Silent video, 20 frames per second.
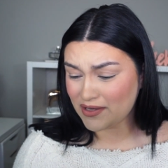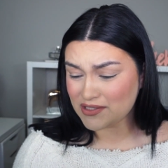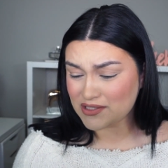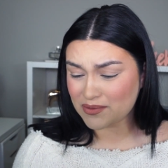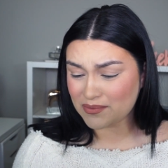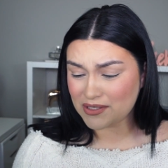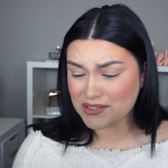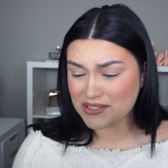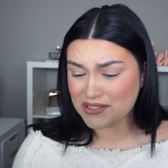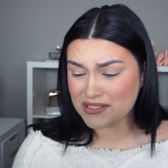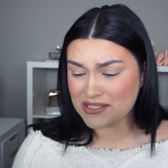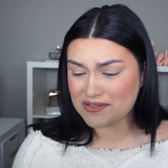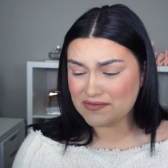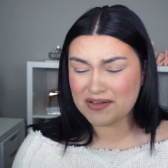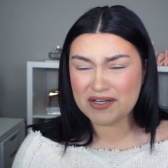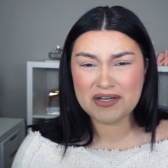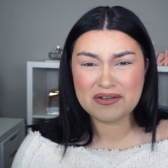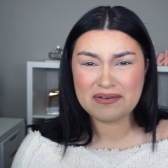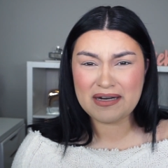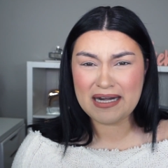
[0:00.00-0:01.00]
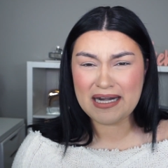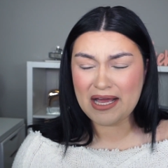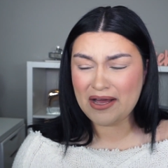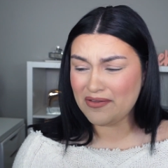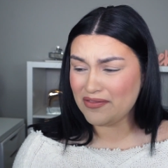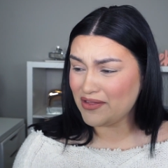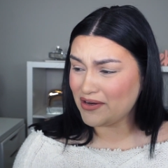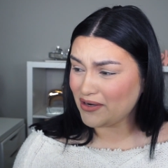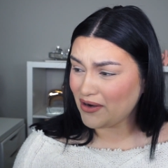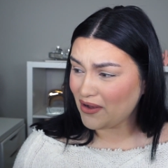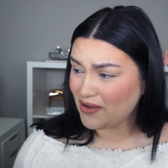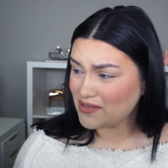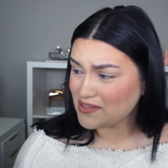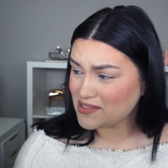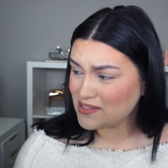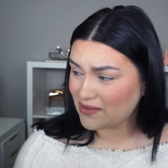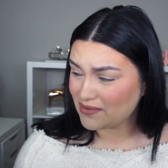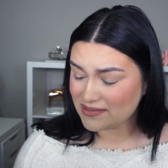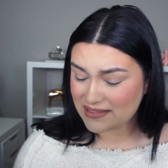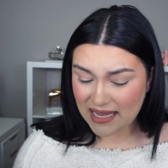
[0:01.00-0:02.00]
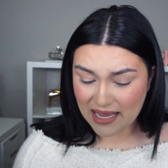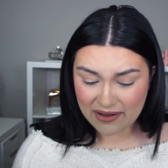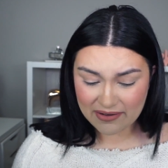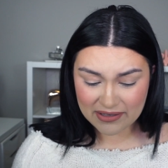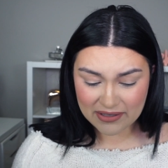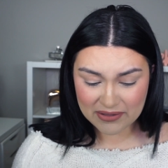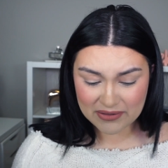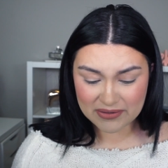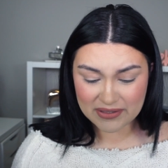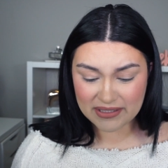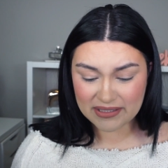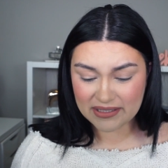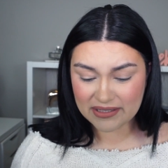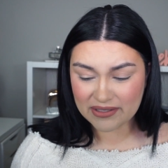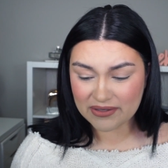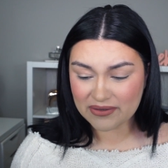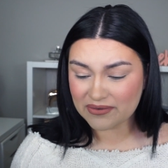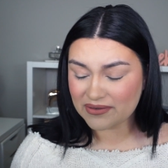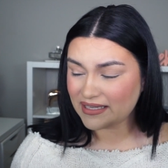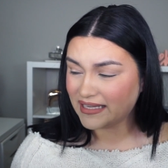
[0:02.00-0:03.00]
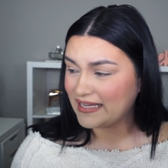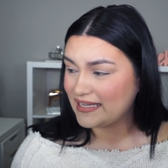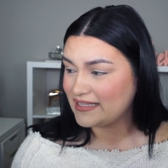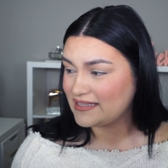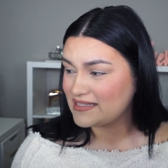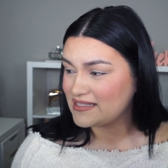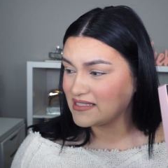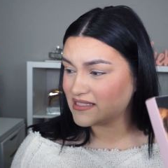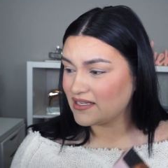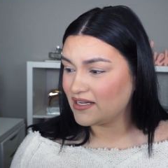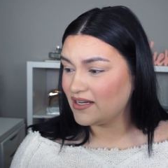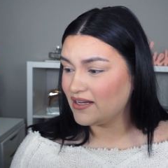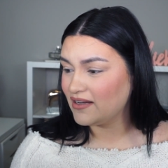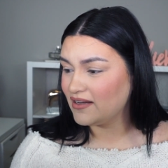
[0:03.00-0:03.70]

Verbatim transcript: you guys are watching this video right now, they're all sold out, including the little kits.